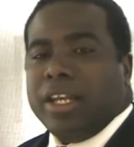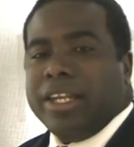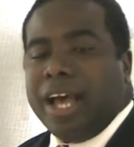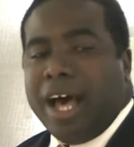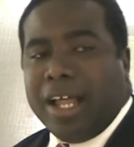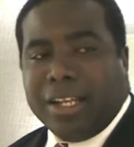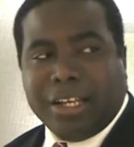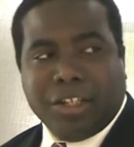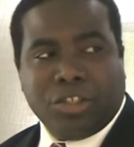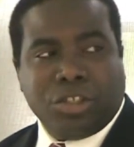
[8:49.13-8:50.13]

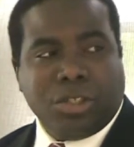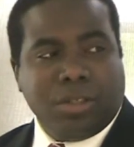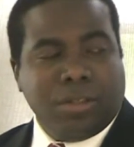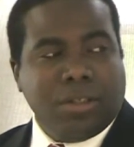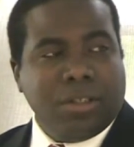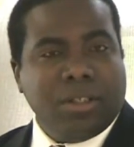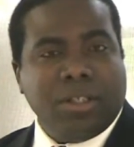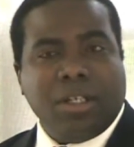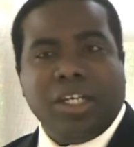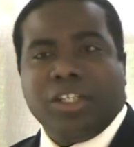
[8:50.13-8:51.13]
knowledge
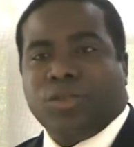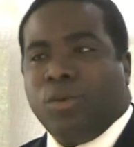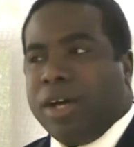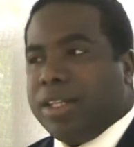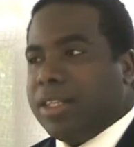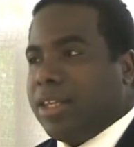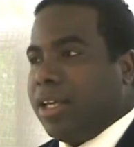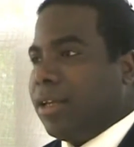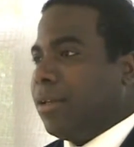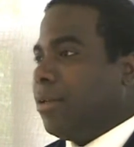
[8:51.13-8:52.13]
is one
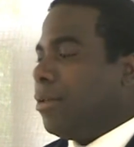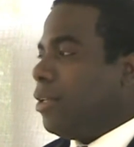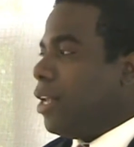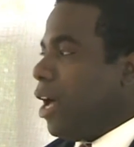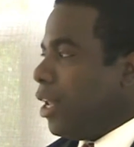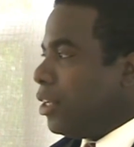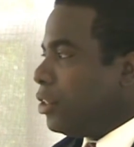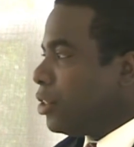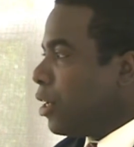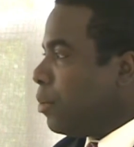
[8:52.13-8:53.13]
thing.
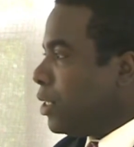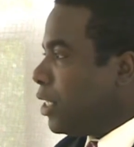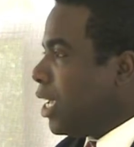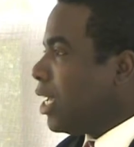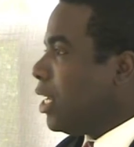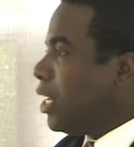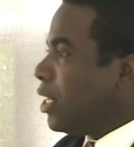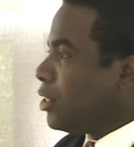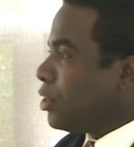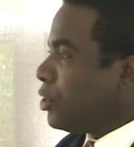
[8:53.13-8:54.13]
Knowledge can be taken in as a